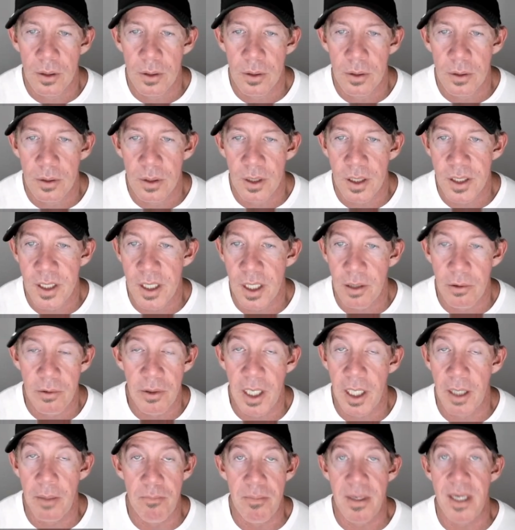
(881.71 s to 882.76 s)
unless they create
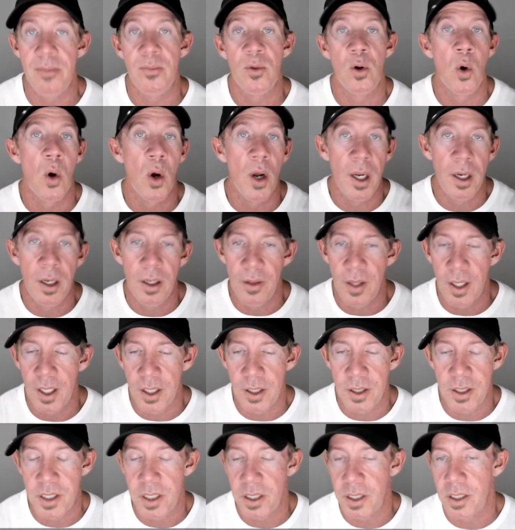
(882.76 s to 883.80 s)
a meme coin, and then
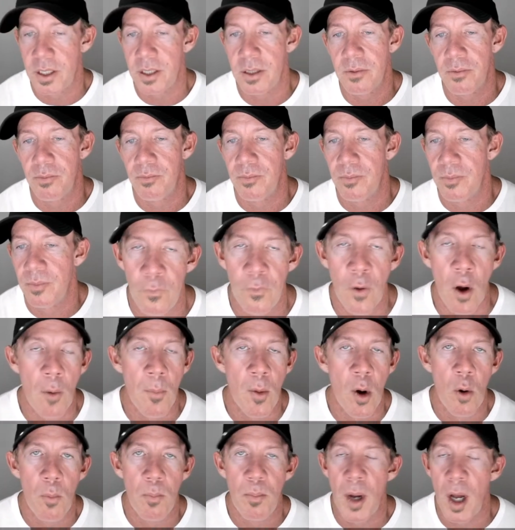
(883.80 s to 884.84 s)
it's just
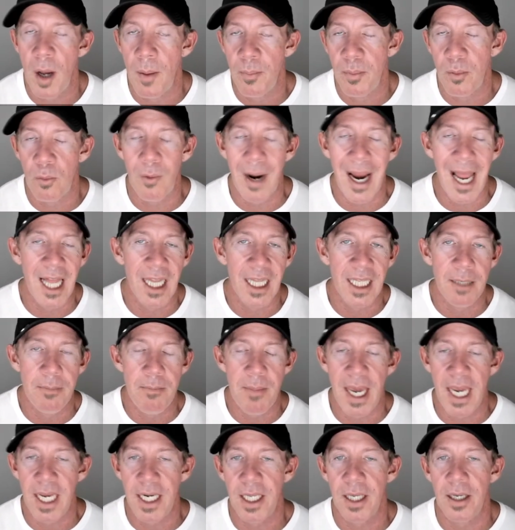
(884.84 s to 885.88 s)
promo pump rally
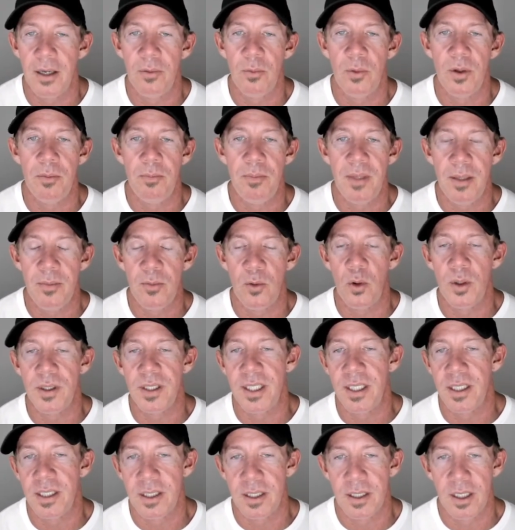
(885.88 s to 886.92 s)
mania when meme coin
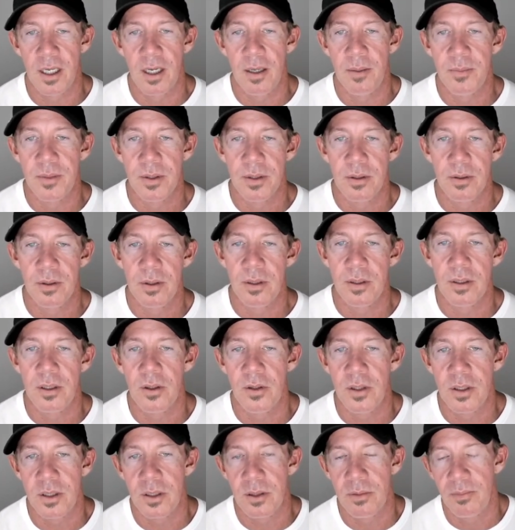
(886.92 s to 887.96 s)
season comes. So
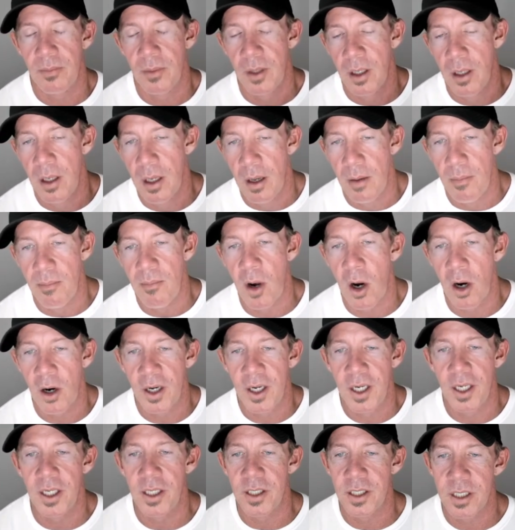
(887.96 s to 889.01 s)
this
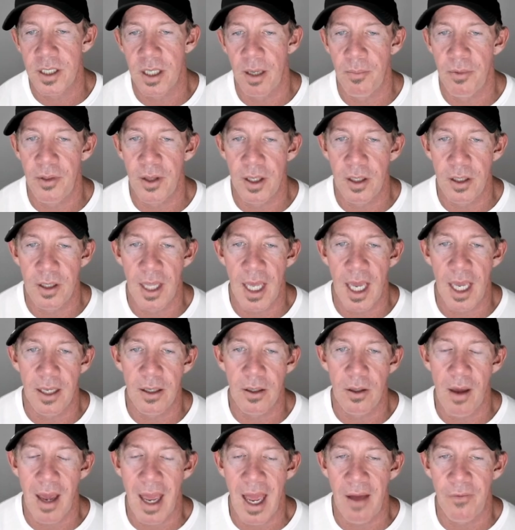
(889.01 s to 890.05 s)
market is something that you
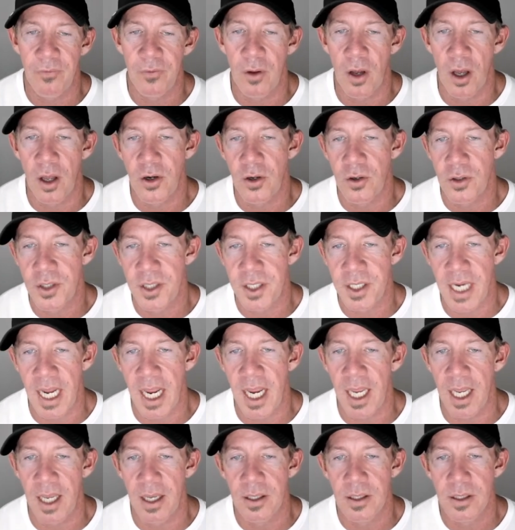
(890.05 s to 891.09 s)
have to
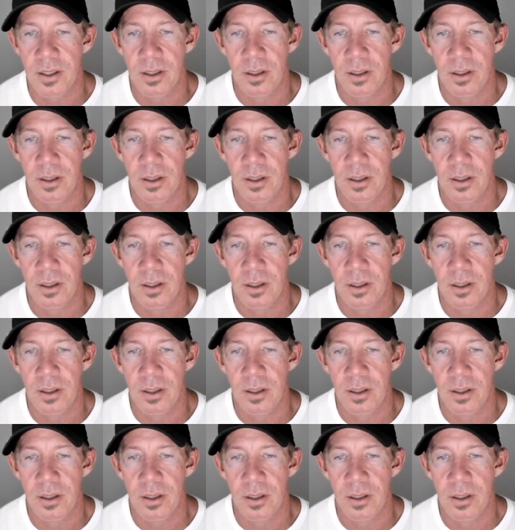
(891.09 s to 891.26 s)
understand.